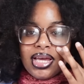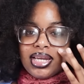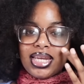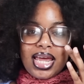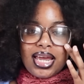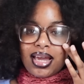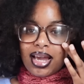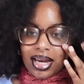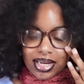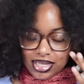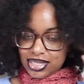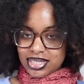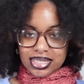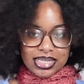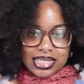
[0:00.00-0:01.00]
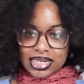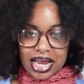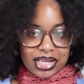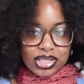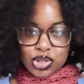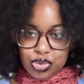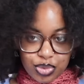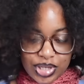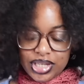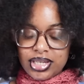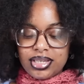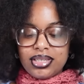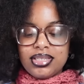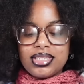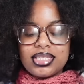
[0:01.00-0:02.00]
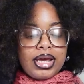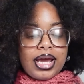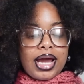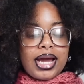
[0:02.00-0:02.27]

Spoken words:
They cousins, not twins.